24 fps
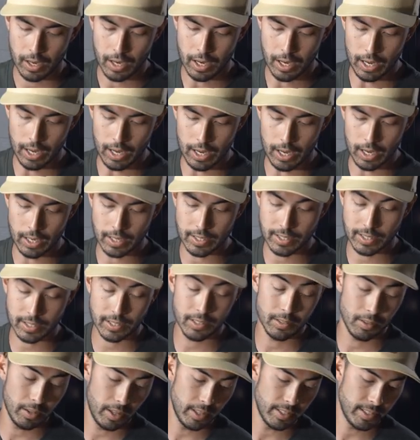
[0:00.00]

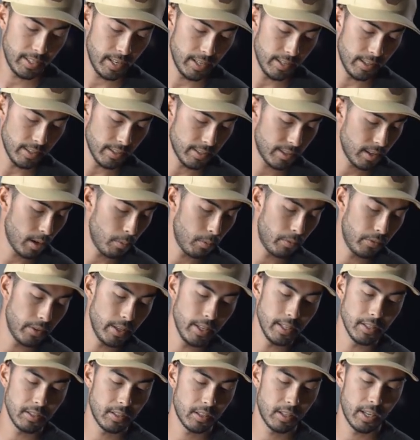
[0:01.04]
They say that some of
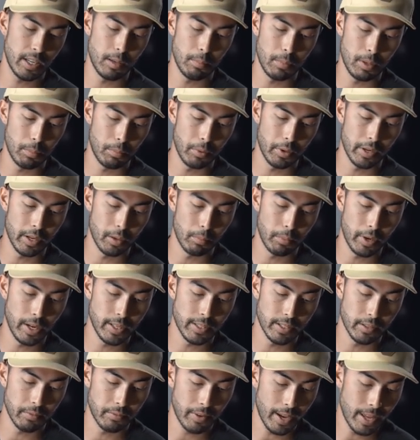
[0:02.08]
these can be pretty
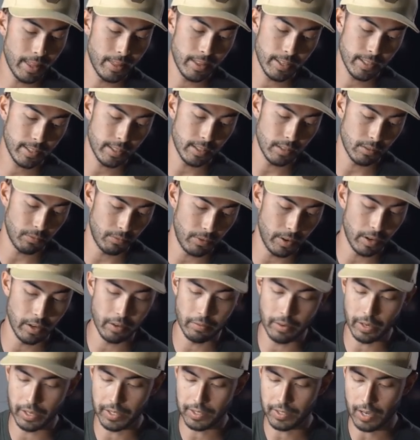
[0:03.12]
abrasive, and this is very,
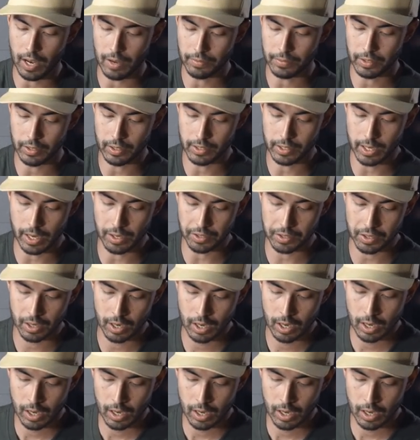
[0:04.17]
very soft to the touch.